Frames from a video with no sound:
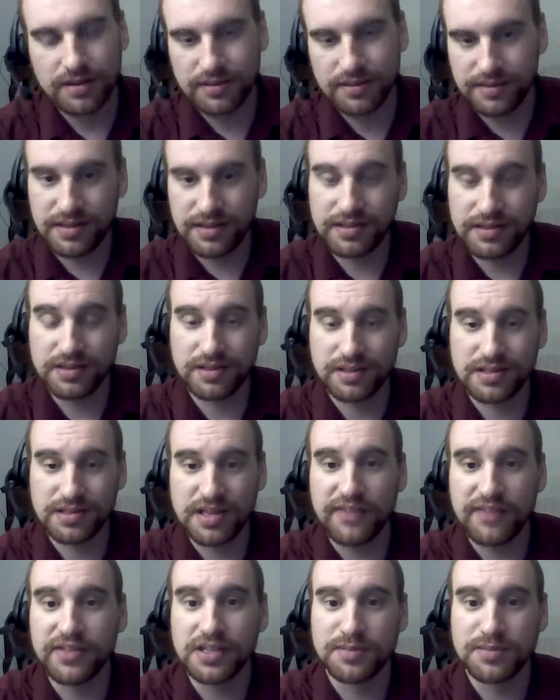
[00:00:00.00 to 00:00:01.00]
These are the
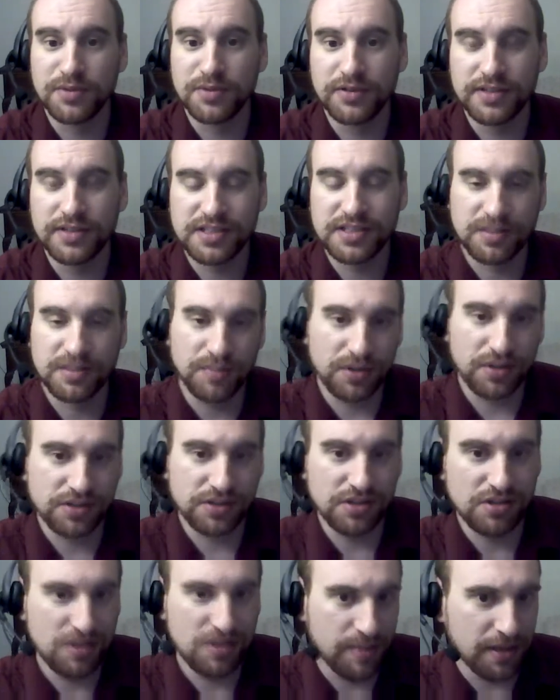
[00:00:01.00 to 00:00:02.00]
70s movies and books
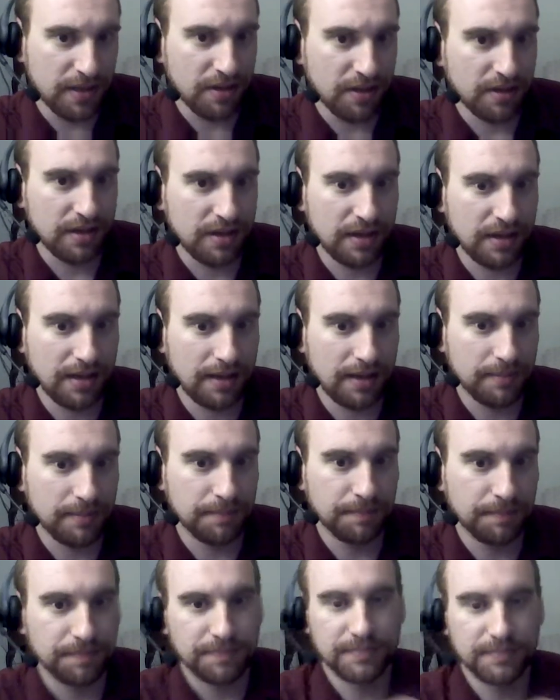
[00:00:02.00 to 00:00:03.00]
you should be looking at.
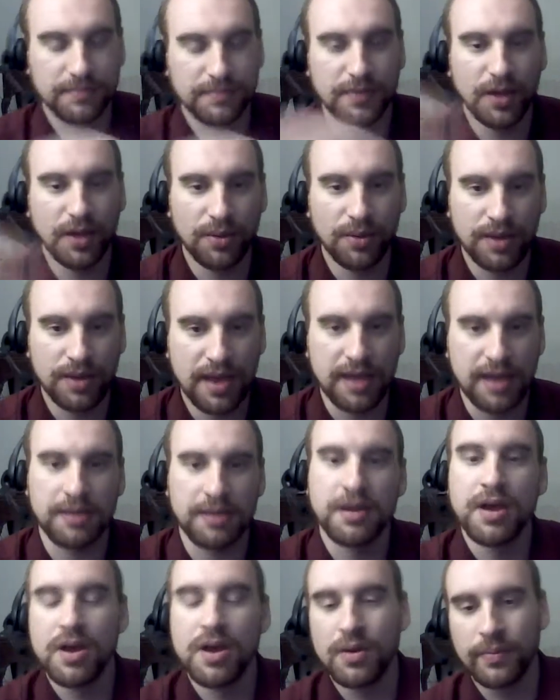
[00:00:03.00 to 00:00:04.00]
Okay,
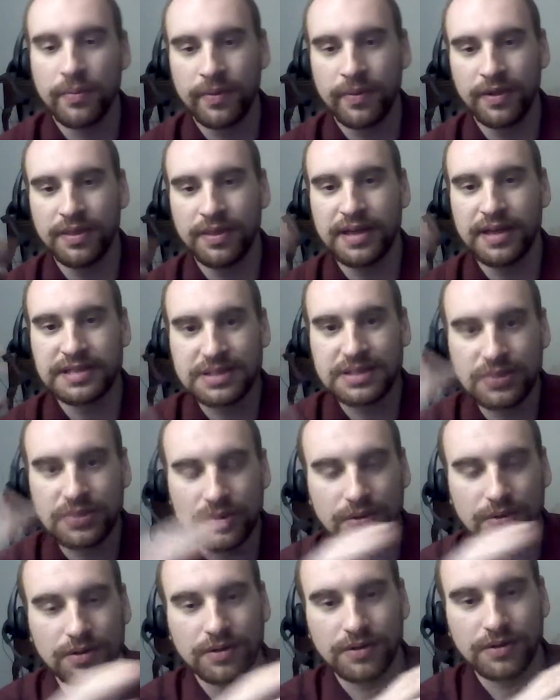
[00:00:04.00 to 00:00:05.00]
well, that's
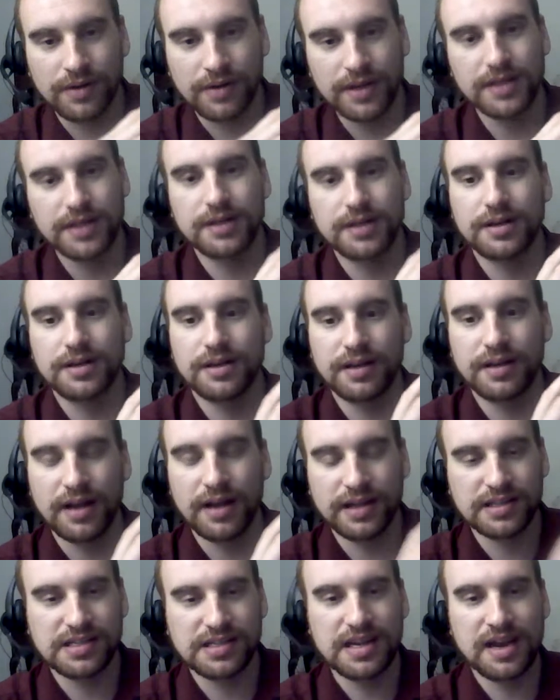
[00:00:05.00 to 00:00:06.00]
cool, alright. I
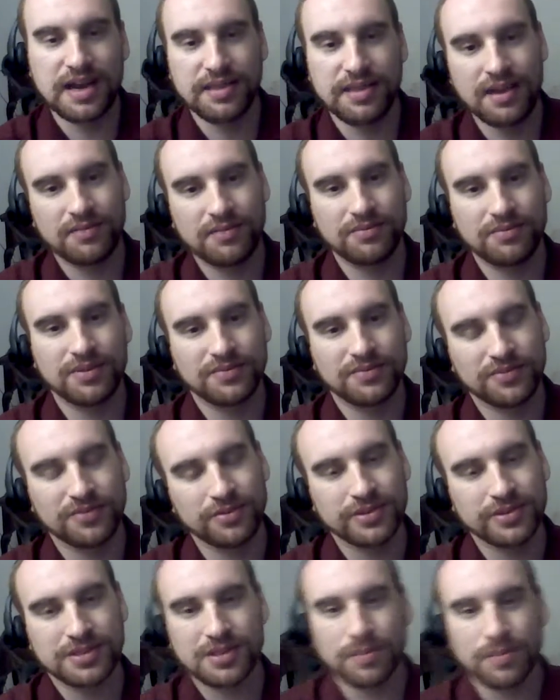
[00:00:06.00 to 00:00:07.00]
can see how that
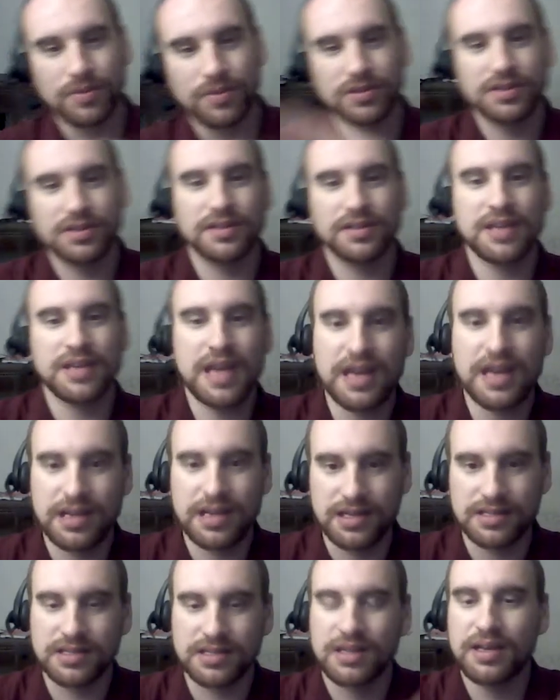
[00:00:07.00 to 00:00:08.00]
influenced the books on the
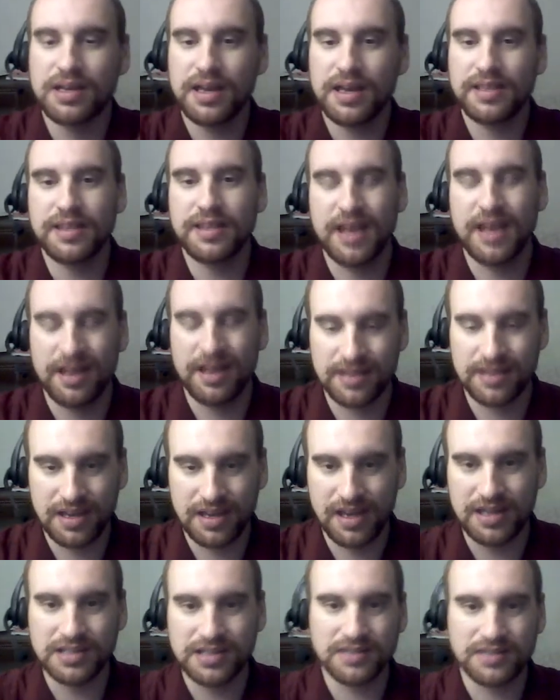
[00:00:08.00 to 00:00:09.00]
80s, and how the
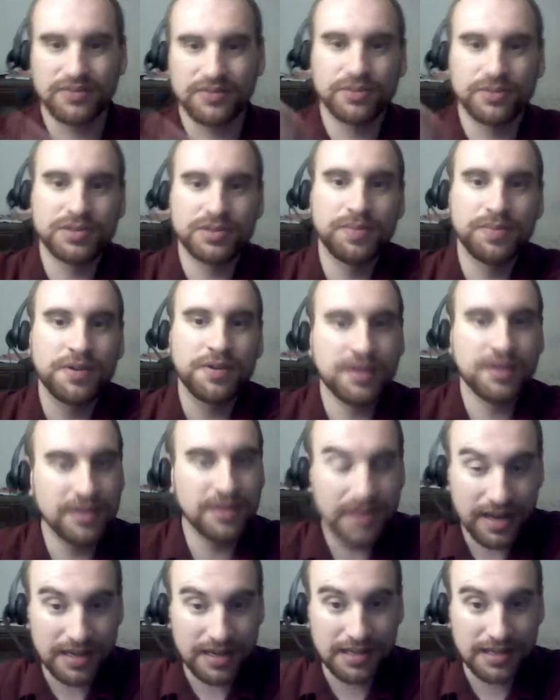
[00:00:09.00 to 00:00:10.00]
80s influenced the book in the
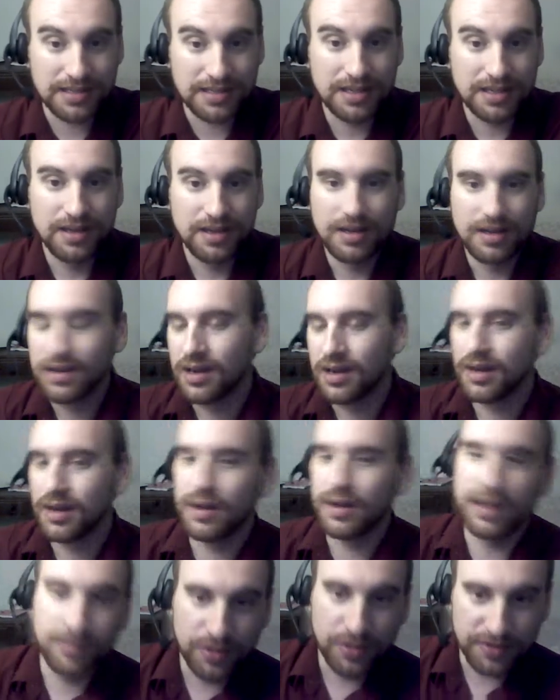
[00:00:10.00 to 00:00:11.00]
90s,
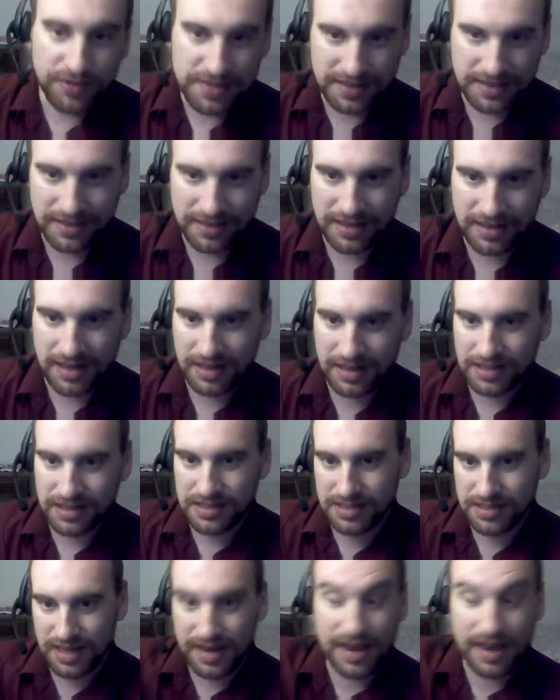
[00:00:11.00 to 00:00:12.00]
and movies on the 90s,
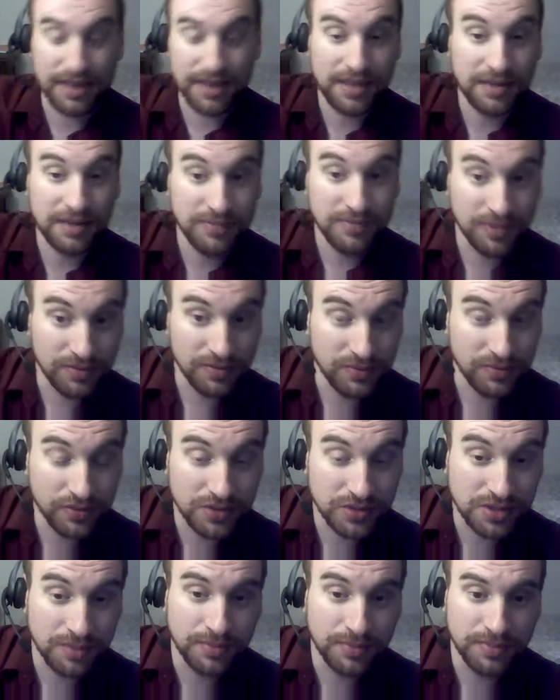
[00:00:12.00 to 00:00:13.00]
and how they
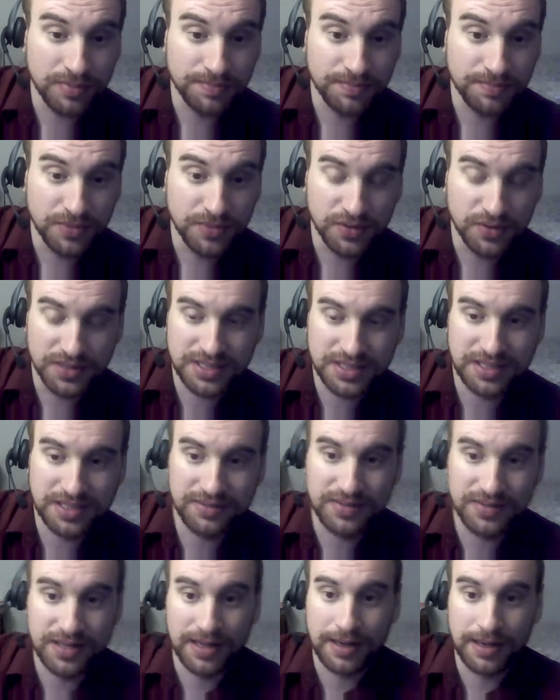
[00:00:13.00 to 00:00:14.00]
influenced some movies to
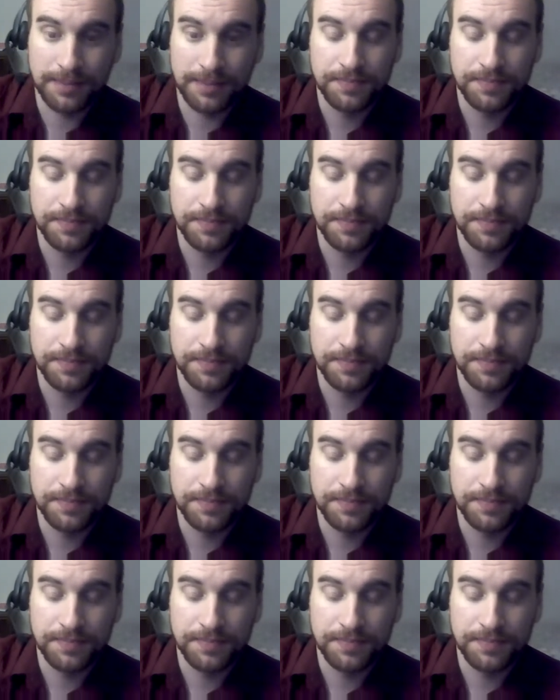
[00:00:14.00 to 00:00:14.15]
today.